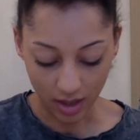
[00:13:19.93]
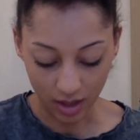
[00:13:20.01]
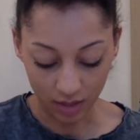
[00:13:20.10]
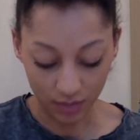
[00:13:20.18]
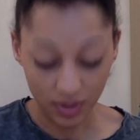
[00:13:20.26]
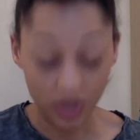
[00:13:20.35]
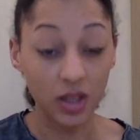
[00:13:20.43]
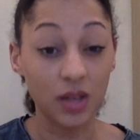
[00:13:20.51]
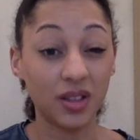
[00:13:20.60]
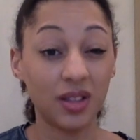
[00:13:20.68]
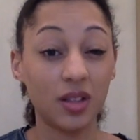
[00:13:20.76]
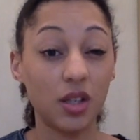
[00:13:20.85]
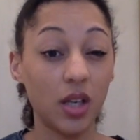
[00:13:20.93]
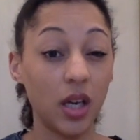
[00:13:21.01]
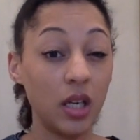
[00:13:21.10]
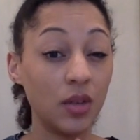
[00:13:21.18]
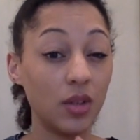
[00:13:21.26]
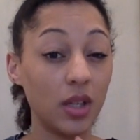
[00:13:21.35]
And originally I was going to
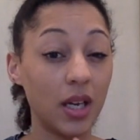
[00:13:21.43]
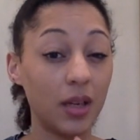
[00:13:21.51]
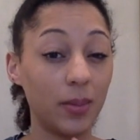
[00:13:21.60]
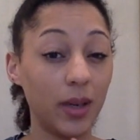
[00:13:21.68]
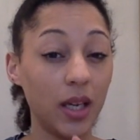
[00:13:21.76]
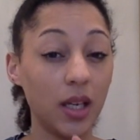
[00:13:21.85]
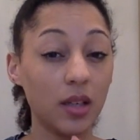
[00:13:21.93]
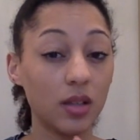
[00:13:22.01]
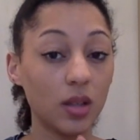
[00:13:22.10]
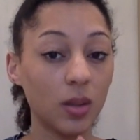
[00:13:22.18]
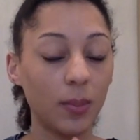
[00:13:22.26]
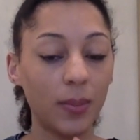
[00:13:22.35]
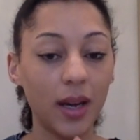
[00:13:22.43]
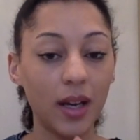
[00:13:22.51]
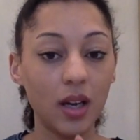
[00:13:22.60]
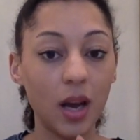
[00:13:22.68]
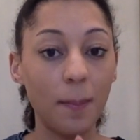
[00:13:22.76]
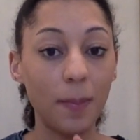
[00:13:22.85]
change the yellow plate to
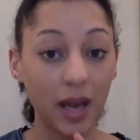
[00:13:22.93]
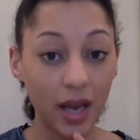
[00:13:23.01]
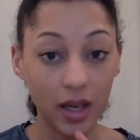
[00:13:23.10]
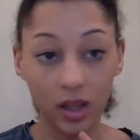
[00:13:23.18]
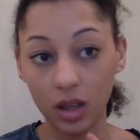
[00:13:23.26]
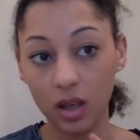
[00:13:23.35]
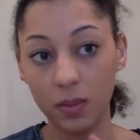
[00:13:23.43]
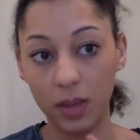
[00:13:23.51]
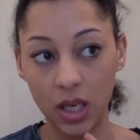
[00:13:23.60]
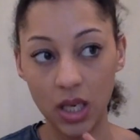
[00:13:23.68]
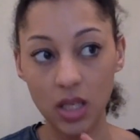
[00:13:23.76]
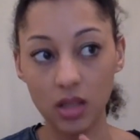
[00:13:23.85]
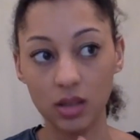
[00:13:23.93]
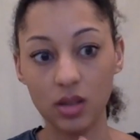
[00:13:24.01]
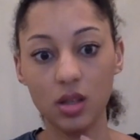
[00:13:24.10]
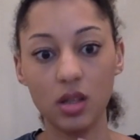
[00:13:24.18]
a black plate